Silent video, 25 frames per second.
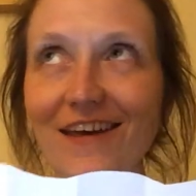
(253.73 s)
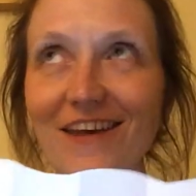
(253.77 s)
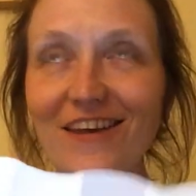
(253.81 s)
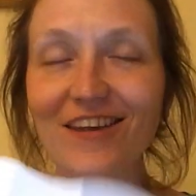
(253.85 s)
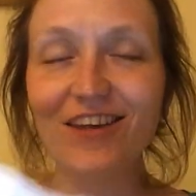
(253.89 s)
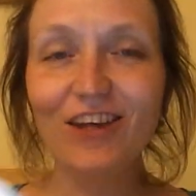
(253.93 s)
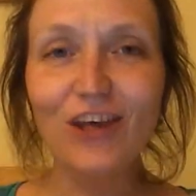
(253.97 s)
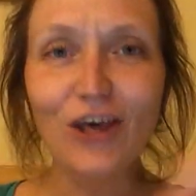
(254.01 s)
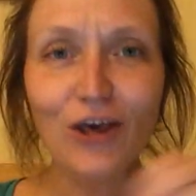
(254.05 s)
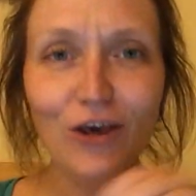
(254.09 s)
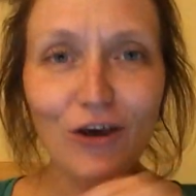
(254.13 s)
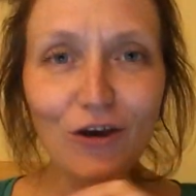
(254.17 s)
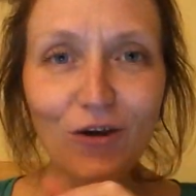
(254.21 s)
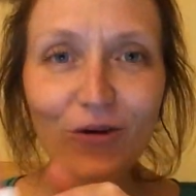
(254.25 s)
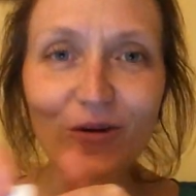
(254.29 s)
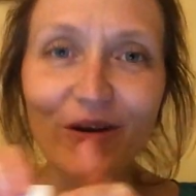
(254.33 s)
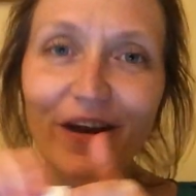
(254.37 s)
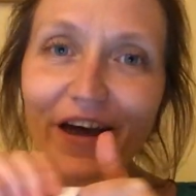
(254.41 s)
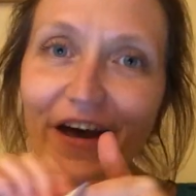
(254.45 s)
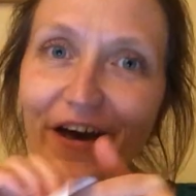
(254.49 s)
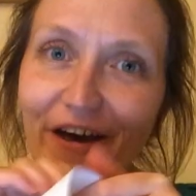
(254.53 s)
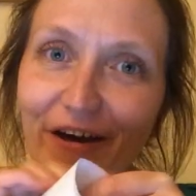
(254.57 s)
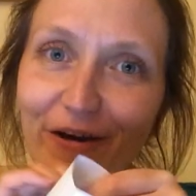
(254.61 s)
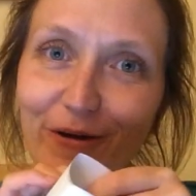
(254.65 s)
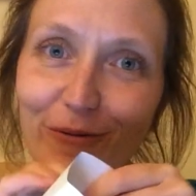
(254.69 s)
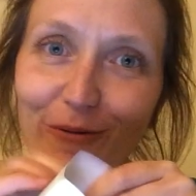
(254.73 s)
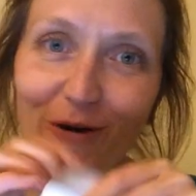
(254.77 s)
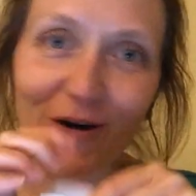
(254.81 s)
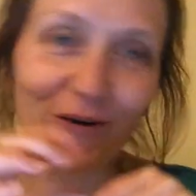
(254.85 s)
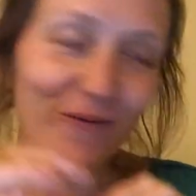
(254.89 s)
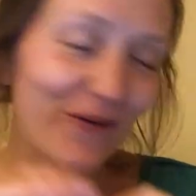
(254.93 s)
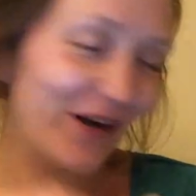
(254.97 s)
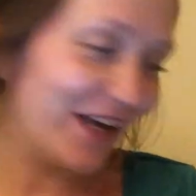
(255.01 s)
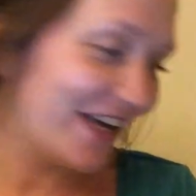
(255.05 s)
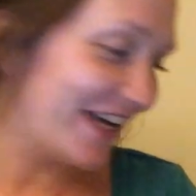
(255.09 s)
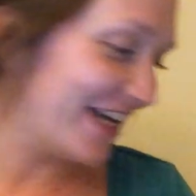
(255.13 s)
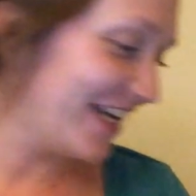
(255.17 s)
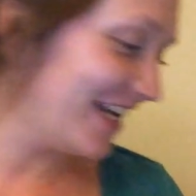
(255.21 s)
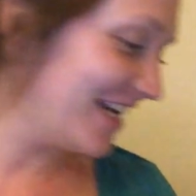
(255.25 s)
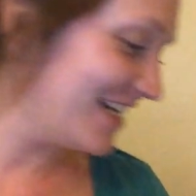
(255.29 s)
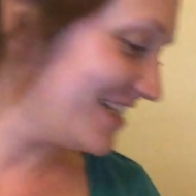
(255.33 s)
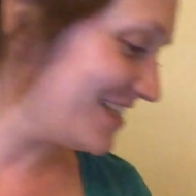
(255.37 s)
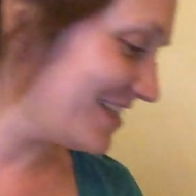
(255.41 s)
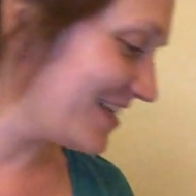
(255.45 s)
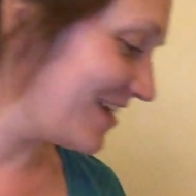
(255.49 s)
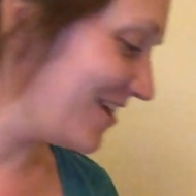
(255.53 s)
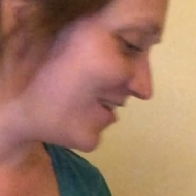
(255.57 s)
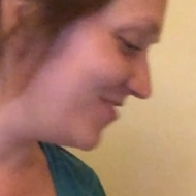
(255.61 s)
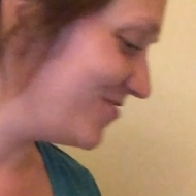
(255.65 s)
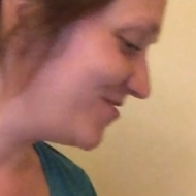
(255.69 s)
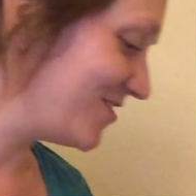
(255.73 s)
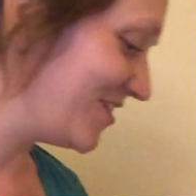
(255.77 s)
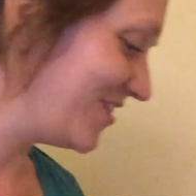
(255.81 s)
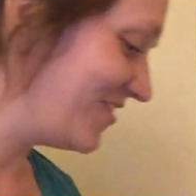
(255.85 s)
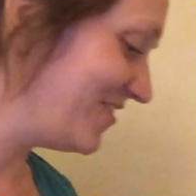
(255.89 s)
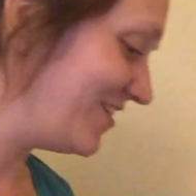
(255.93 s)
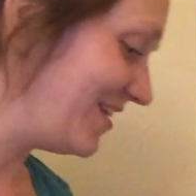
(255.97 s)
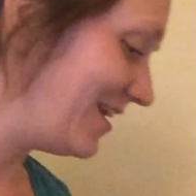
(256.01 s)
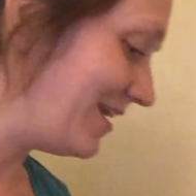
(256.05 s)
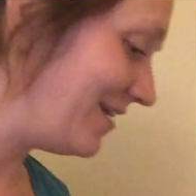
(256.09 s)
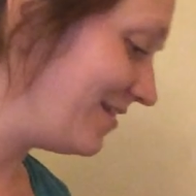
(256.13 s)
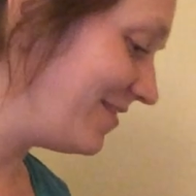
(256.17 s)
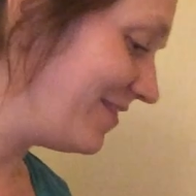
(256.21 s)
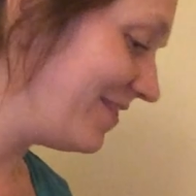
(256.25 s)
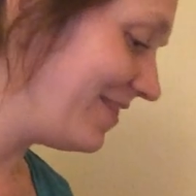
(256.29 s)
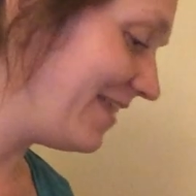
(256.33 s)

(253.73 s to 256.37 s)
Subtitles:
You know what we're going to do, don't you?